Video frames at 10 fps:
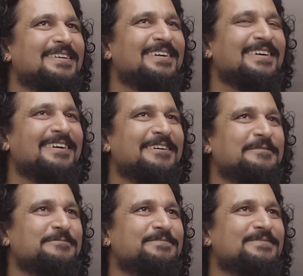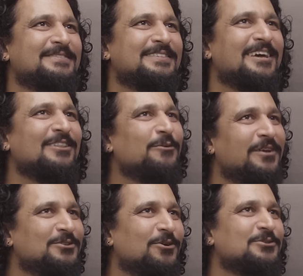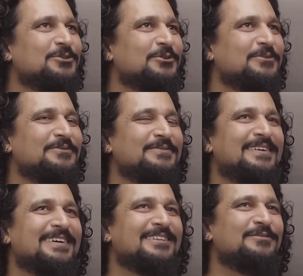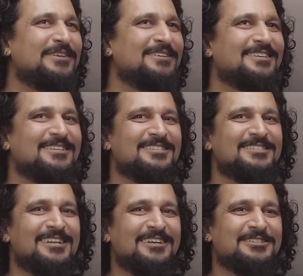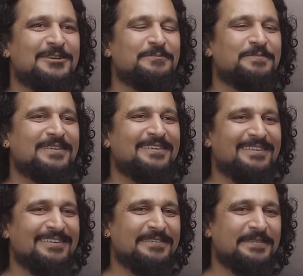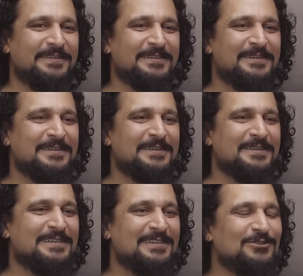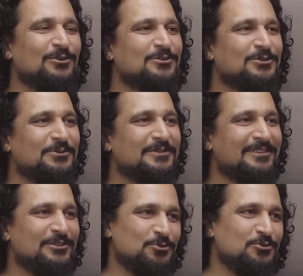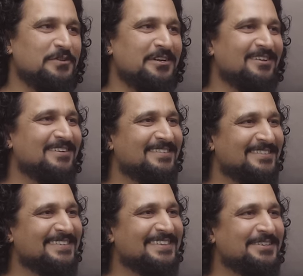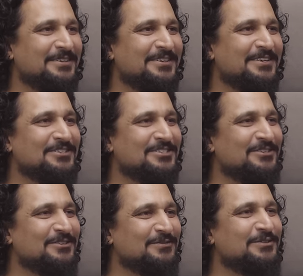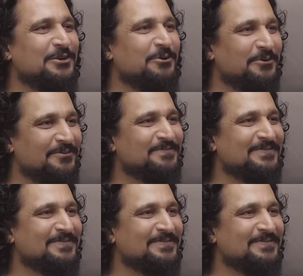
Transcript: The other one is also, I think we discussed this last time, is also a used vehicle. It's the Figo.